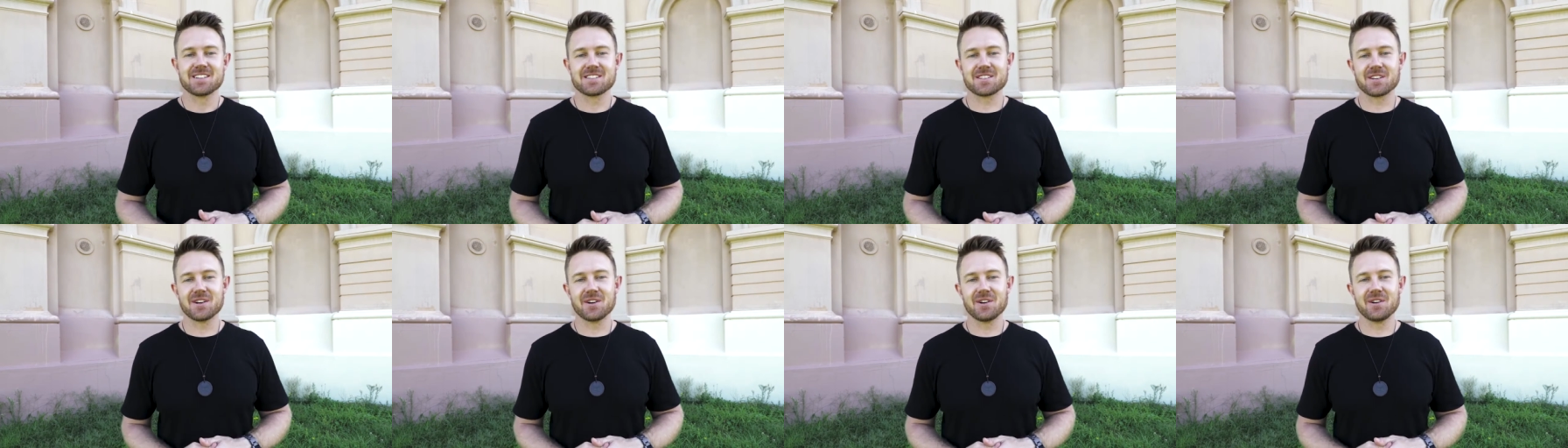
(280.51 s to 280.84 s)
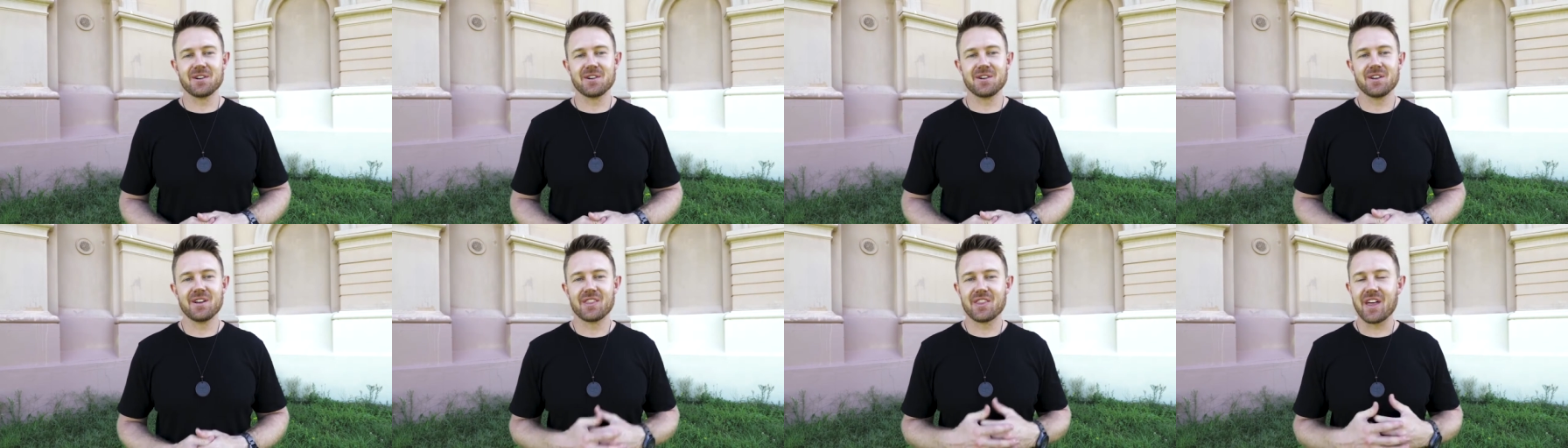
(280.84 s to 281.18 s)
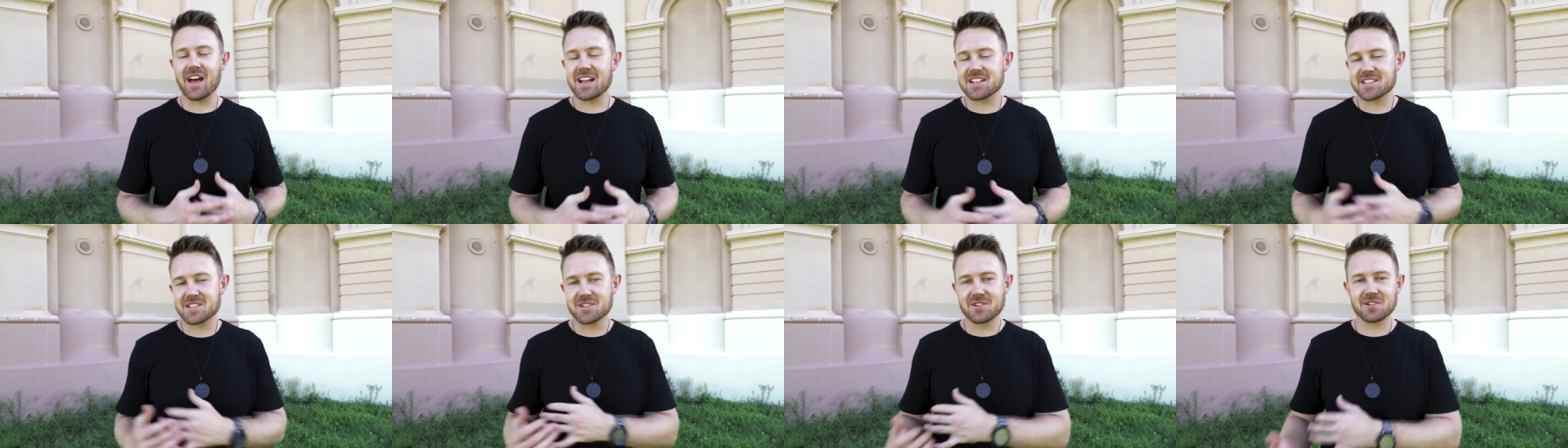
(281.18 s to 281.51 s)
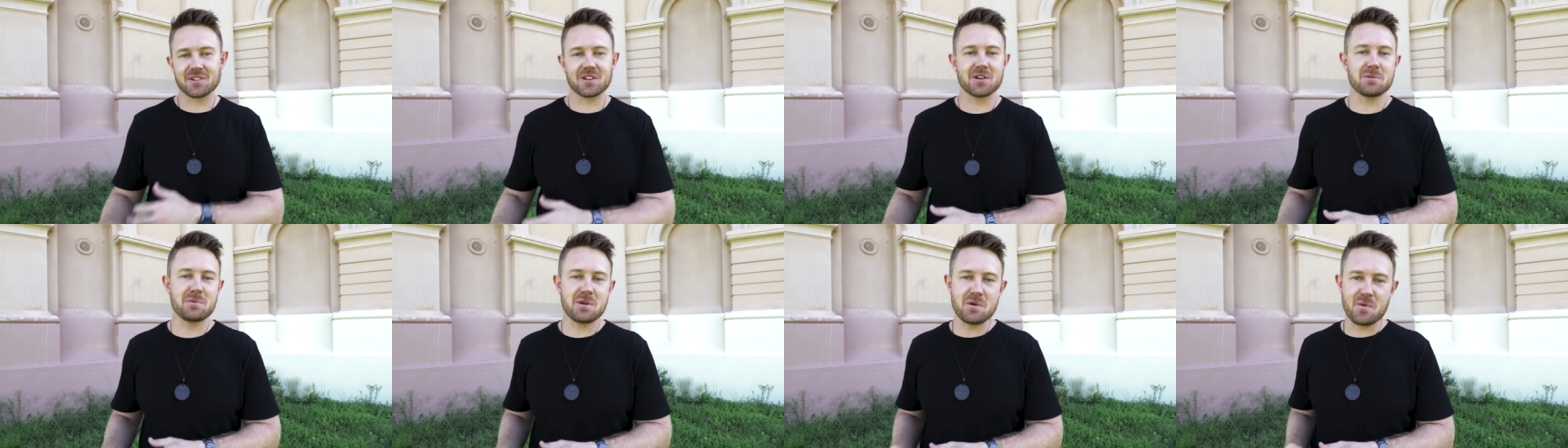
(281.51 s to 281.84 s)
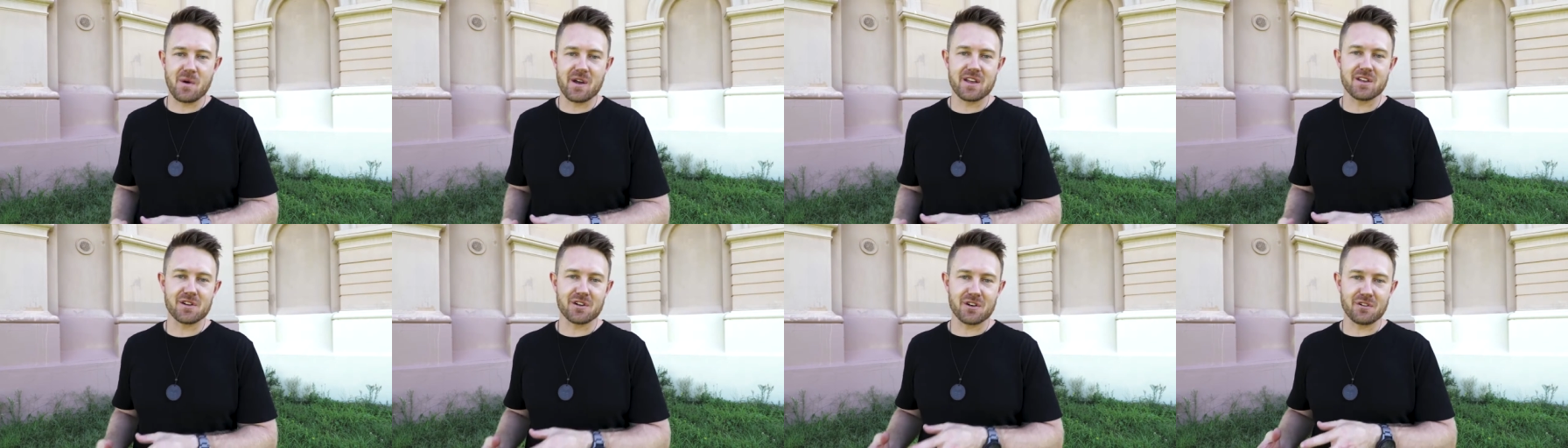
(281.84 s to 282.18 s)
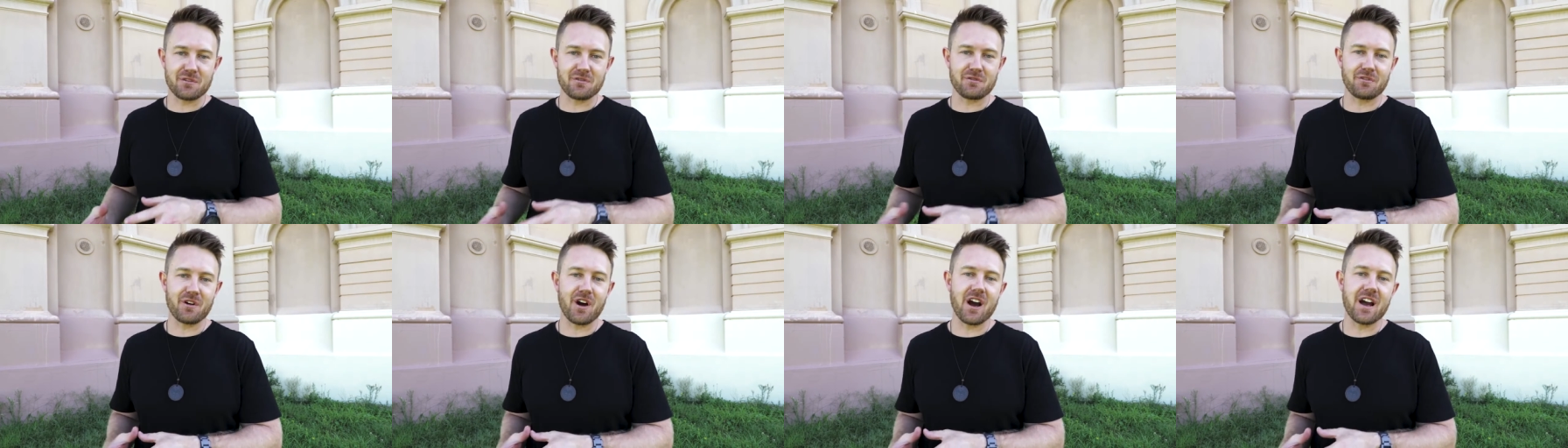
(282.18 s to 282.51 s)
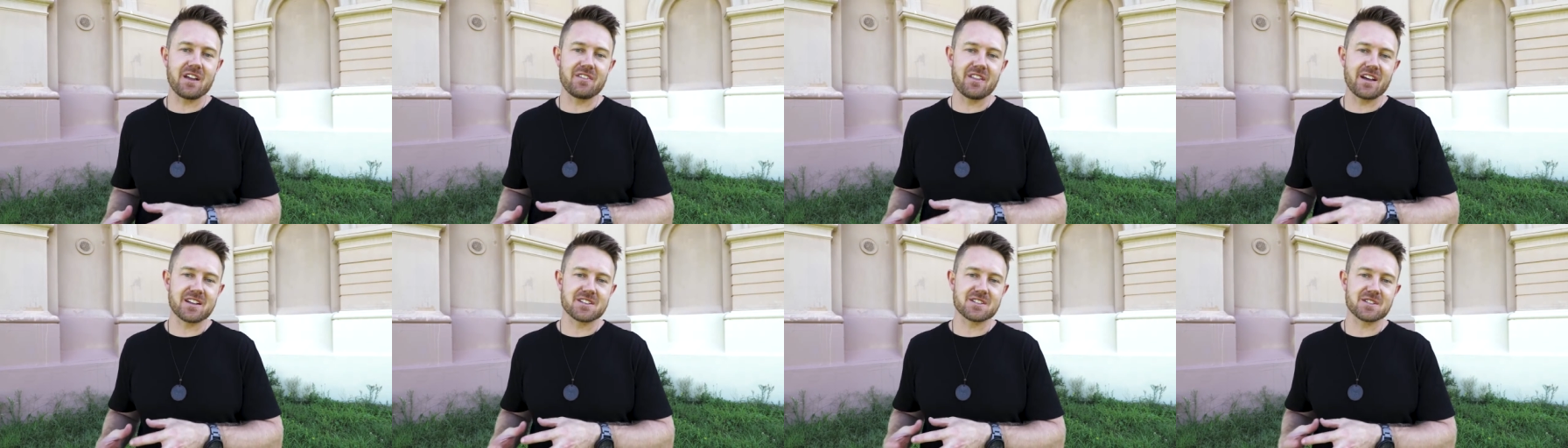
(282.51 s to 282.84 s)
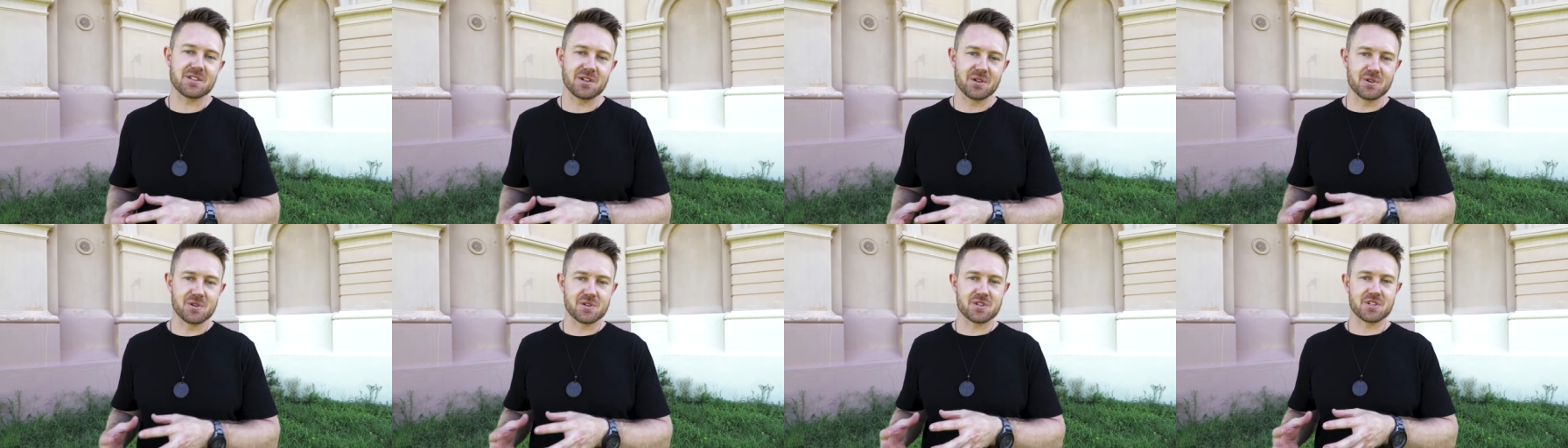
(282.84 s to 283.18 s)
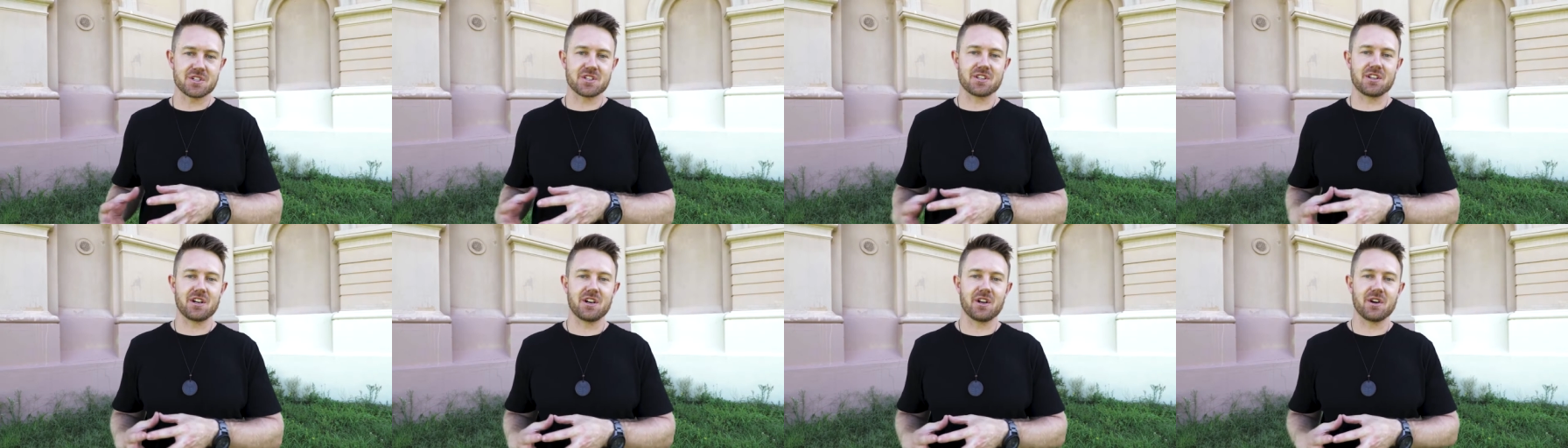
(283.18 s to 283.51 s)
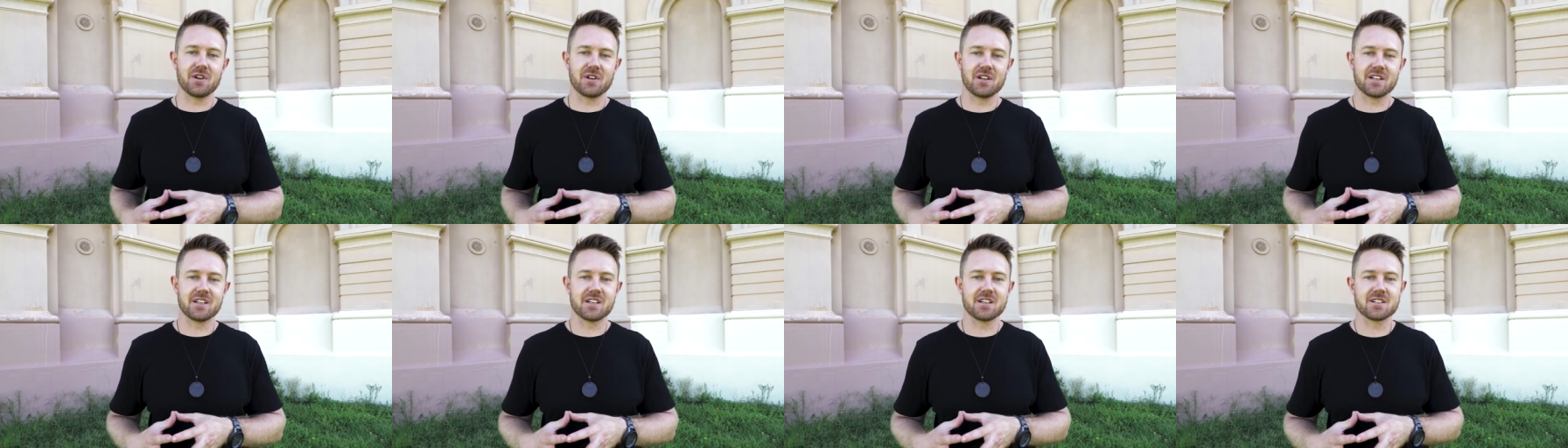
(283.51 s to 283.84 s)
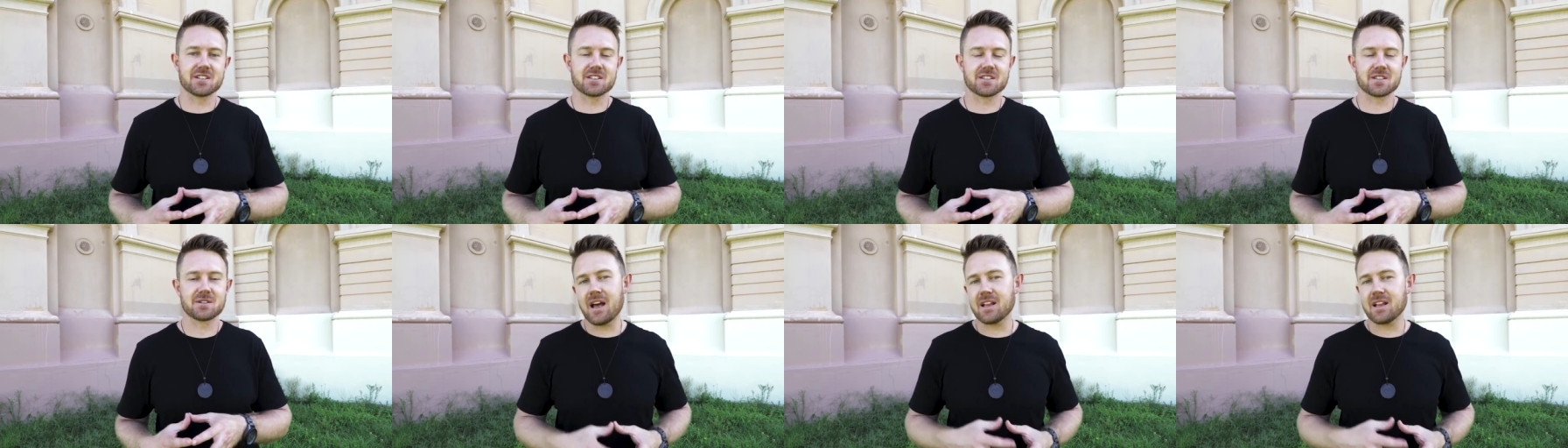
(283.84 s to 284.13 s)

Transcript: So that's not going to be where you're going to find that solution to the loneliness.